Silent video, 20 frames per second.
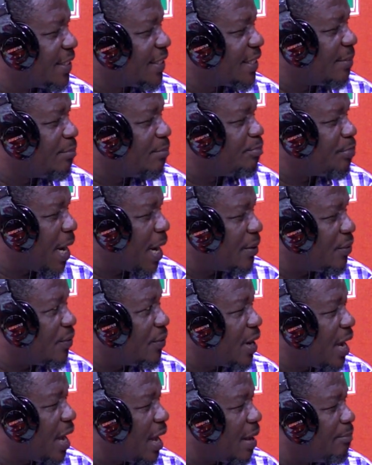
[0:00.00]
and pano
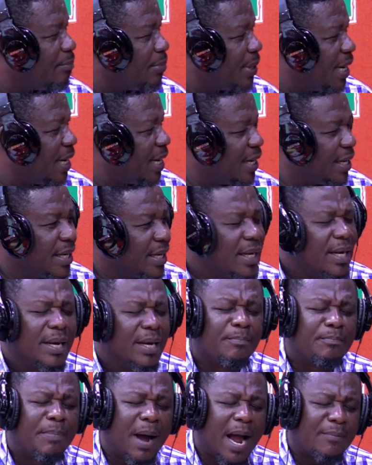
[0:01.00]
abre.
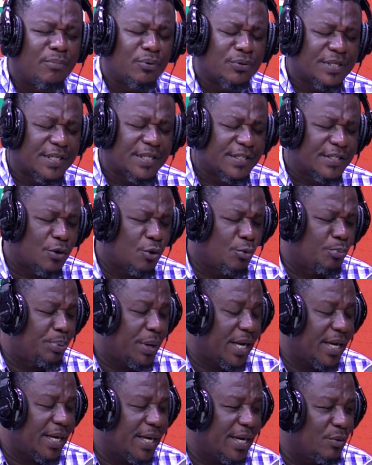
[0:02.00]
Bible says,
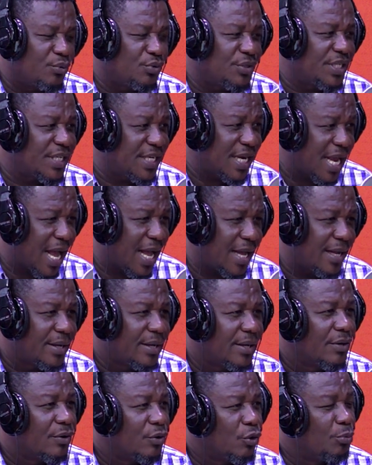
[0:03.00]
Ope, no tia,
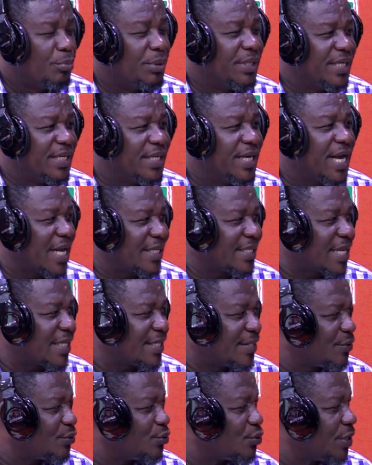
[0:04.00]
ubidi
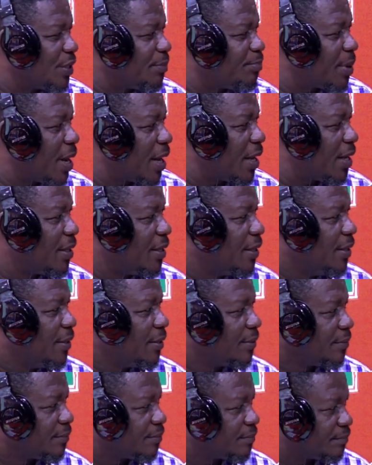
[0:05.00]
assassination nepa.
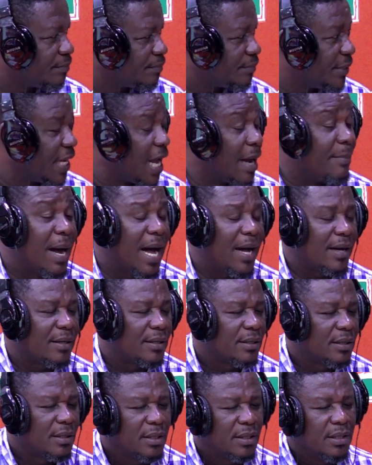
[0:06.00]
Yaba
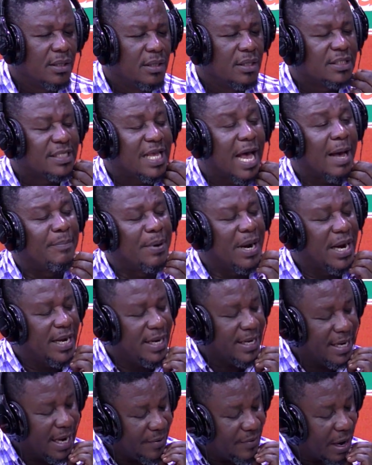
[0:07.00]
Sabre,
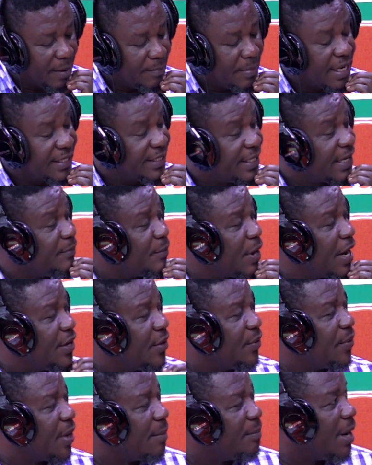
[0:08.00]
yen your bed, your man
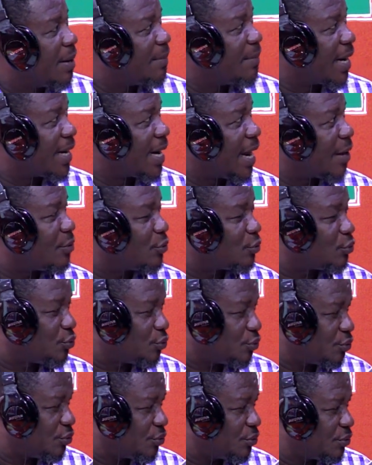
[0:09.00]
in your bed, manakoto,
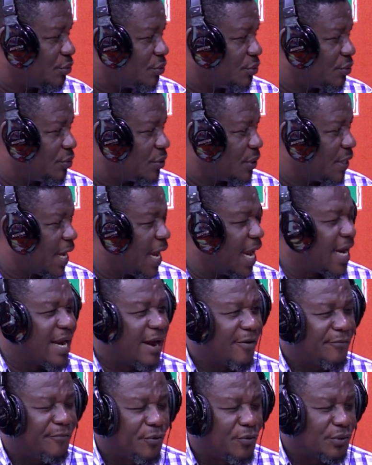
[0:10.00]
and
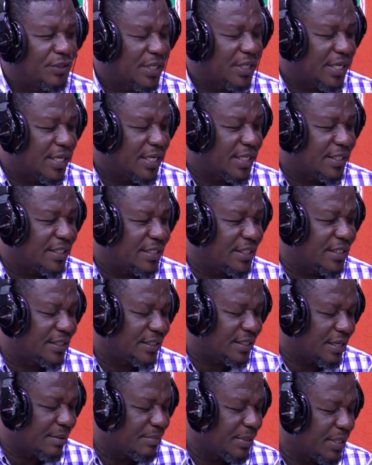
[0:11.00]
a phone shed in the cheat,
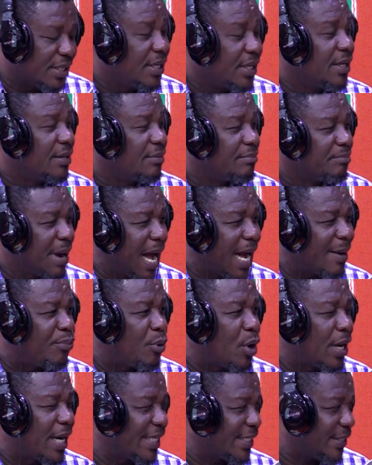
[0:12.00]
sabi, back
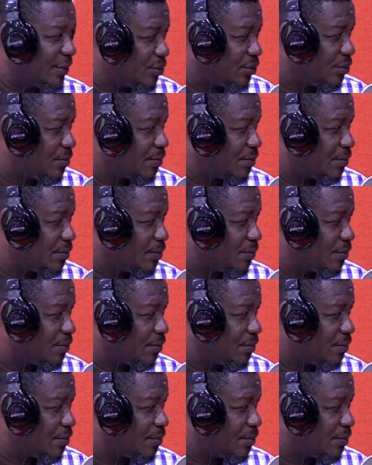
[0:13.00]
pocket, no.